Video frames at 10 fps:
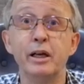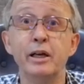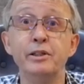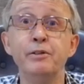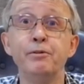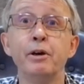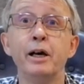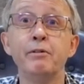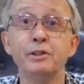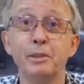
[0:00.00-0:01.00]
and if you
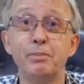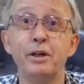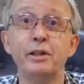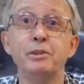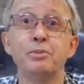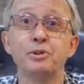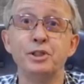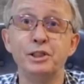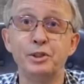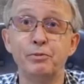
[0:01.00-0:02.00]
haven't applied the
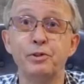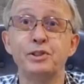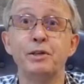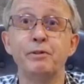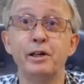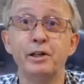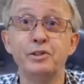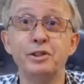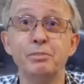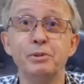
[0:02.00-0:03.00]
procedure for severe
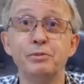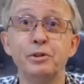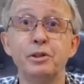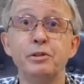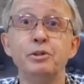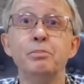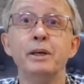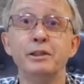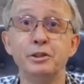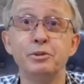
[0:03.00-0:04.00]
icing before, you
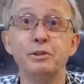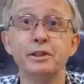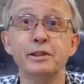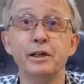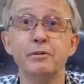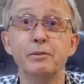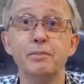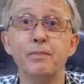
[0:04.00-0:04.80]
better do it now.